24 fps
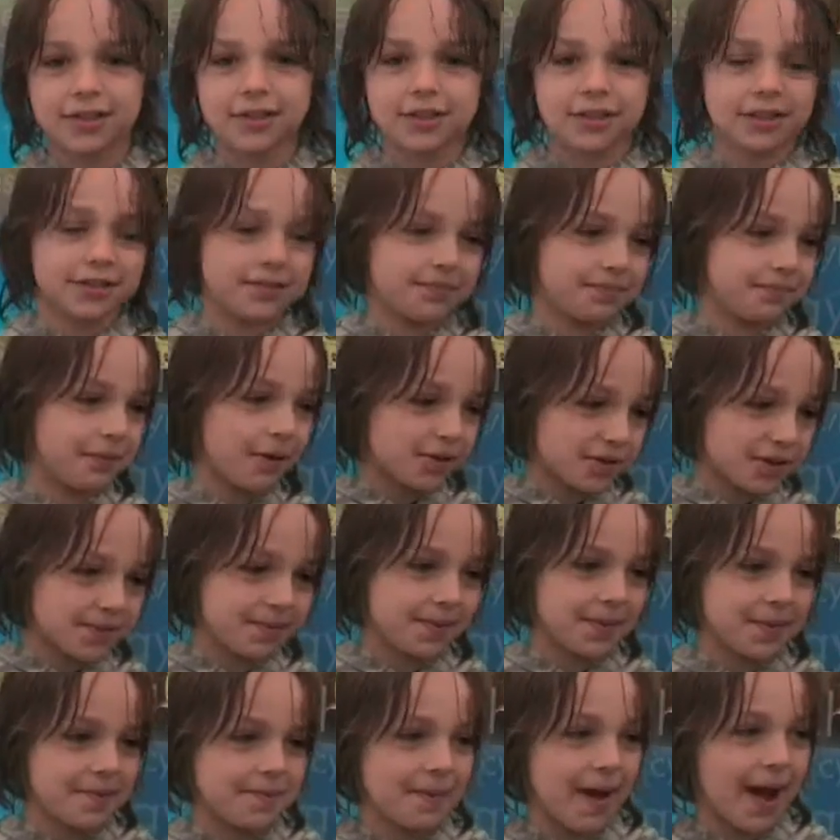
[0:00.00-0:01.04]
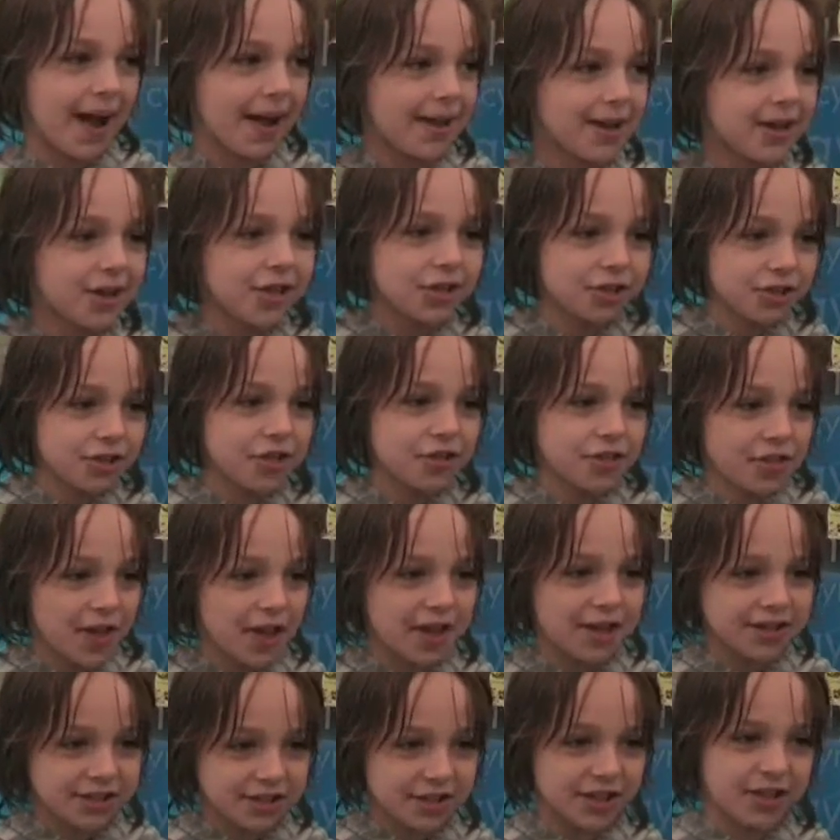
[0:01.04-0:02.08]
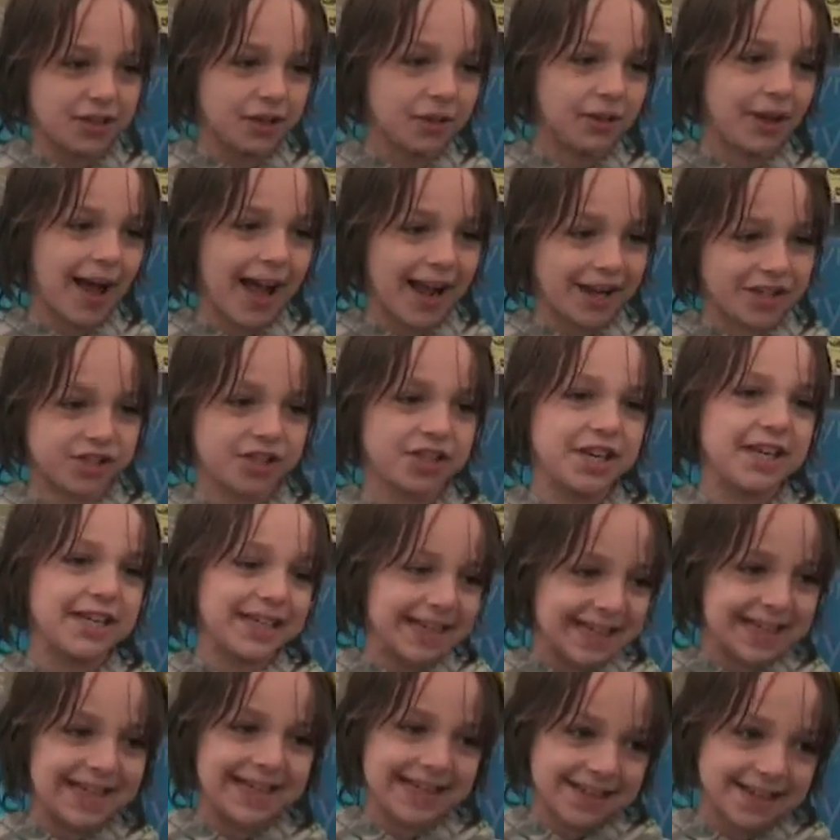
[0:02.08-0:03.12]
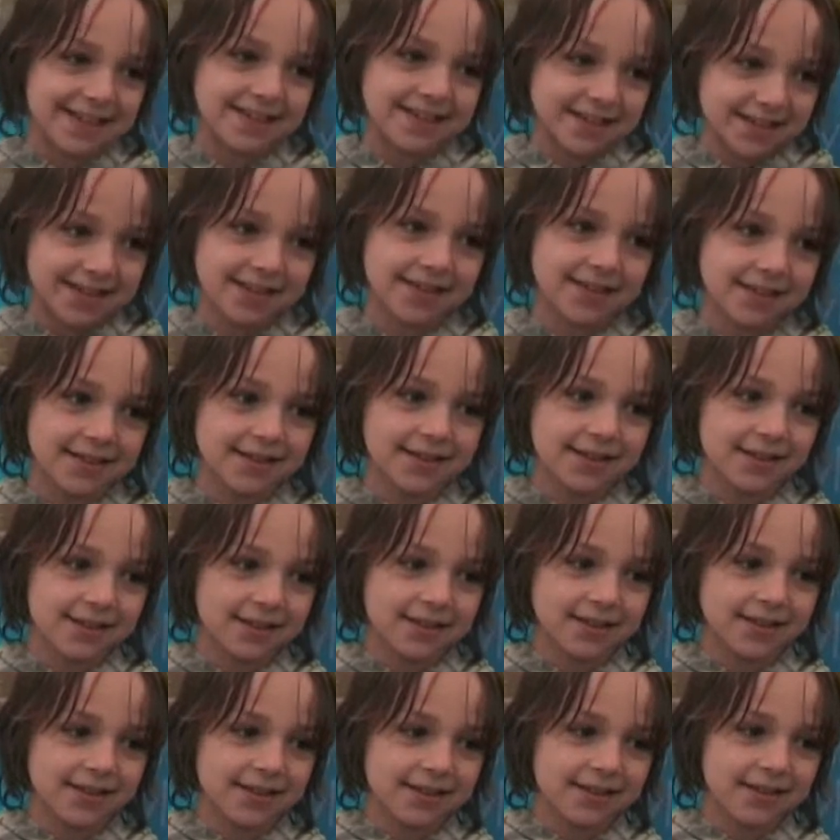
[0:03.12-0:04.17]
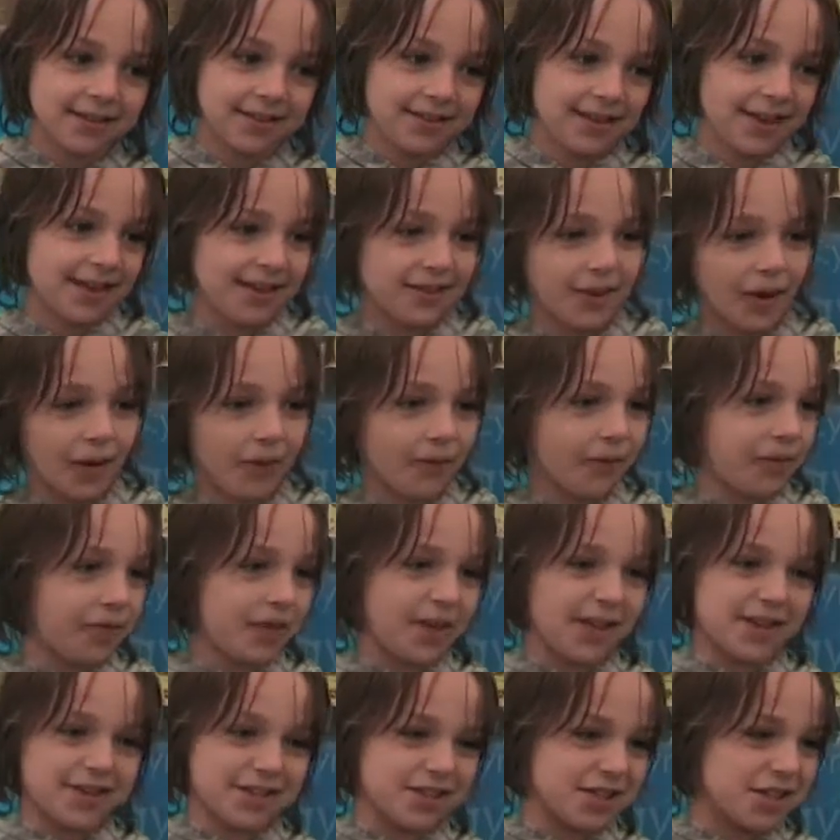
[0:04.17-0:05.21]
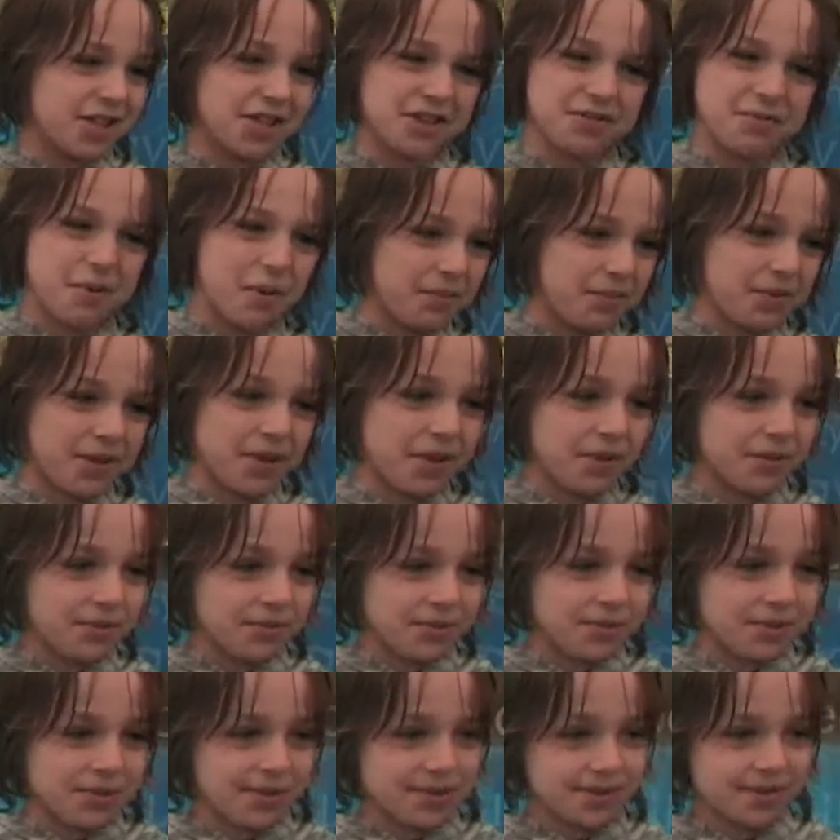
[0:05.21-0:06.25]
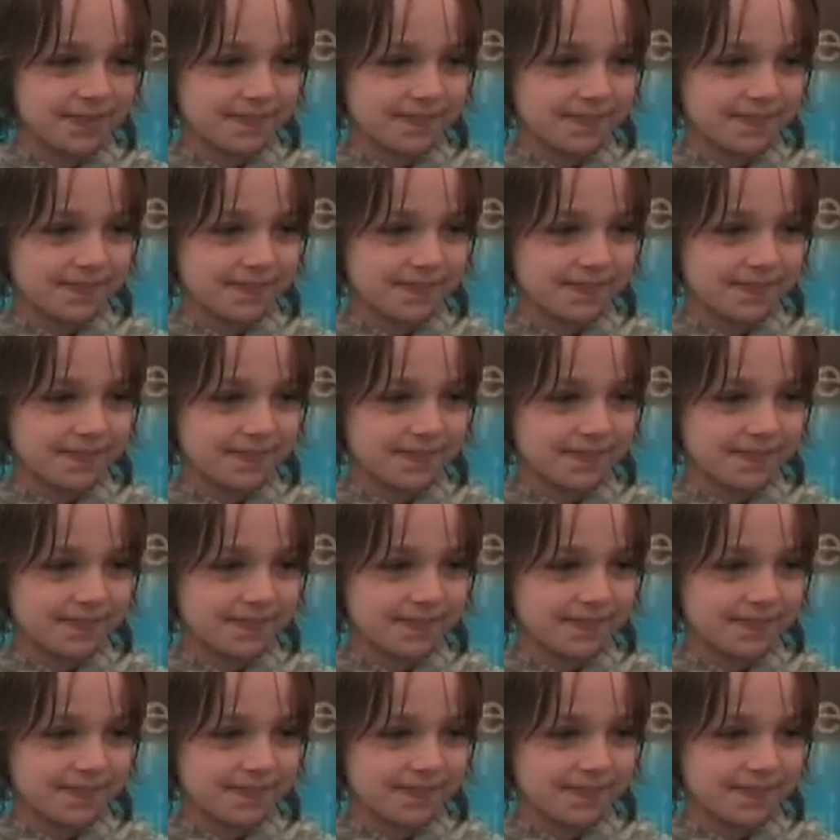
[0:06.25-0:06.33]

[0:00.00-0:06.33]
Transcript: You could possibly buy things that you'll actually need like not things that you won't use.